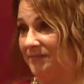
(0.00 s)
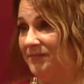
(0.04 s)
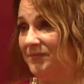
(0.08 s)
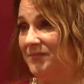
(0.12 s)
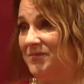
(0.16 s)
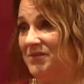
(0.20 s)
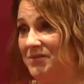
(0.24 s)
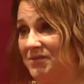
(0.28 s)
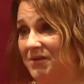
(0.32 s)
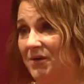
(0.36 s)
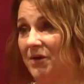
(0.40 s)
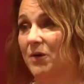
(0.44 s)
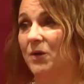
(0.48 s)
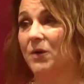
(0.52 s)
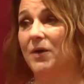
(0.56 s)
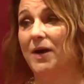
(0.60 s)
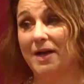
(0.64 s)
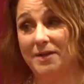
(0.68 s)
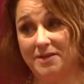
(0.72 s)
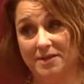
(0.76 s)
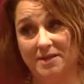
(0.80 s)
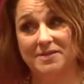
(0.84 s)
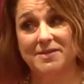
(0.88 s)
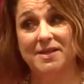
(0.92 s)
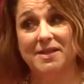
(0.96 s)
So I
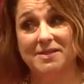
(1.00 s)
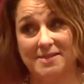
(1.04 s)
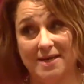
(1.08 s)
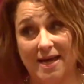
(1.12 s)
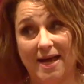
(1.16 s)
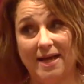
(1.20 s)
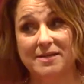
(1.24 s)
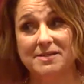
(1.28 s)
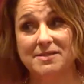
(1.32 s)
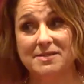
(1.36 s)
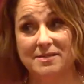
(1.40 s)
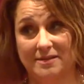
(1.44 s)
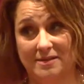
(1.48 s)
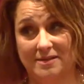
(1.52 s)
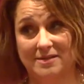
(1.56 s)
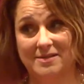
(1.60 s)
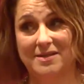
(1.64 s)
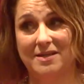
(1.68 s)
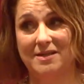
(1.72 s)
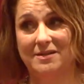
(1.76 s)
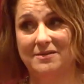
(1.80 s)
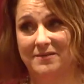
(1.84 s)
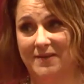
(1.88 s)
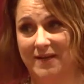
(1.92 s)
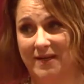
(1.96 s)
think that's excellent
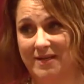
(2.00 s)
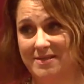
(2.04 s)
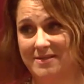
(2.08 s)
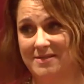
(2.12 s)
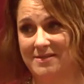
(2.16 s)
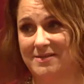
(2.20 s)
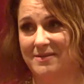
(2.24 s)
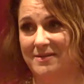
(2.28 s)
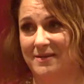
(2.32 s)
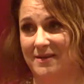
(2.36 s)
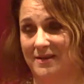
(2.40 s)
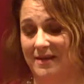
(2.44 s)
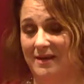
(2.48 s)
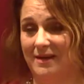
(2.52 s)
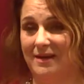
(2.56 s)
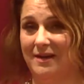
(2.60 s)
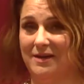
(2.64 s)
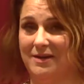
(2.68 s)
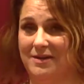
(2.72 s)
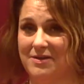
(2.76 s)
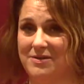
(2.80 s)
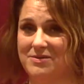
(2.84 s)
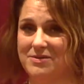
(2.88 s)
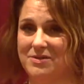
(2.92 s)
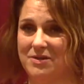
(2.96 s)
advice.
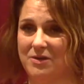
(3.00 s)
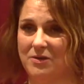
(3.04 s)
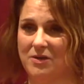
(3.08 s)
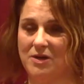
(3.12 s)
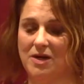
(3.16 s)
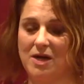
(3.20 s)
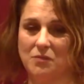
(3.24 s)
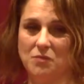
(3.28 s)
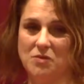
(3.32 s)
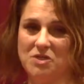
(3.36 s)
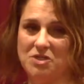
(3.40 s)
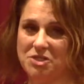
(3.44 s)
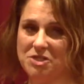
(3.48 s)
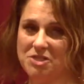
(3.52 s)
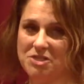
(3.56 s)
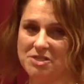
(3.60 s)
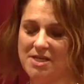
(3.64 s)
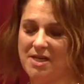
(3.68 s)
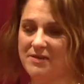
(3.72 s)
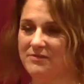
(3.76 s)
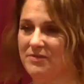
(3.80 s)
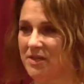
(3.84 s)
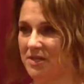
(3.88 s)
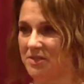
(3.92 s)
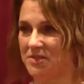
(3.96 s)
So God, we should just
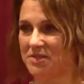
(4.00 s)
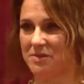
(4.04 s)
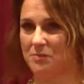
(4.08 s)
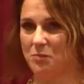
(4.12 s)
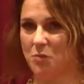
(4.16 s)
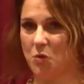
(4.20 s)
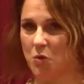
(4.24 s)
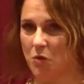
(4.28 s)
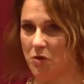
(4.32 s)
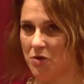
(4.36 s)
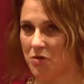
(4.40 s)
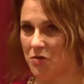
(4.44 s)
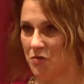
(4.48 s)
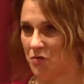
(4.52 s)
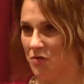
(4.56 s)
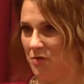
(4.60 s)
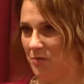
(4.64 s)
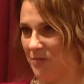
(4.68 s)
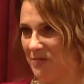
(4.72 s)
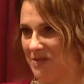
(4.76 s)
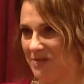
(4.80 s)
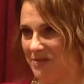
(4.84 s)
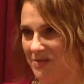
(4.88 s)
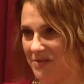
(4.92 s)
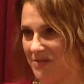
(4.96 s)
have like a support
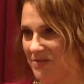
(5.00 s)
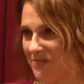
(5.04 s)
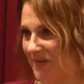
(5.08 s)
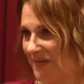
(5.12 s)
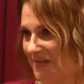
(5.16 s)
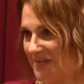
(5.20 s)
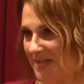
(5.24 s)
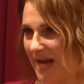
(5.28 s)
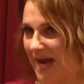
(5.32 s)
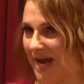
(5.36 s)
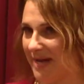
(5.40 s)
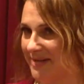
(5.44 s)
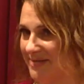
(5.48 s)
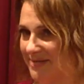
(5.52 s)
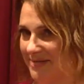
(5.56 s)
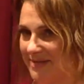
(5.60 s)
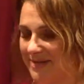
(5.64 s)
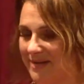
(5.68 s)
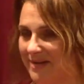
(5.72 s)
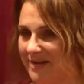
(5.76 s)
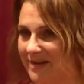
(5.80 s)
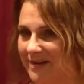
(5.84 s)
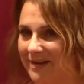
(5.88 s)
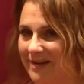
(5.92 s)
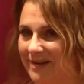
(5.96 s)
group. This is fantastic.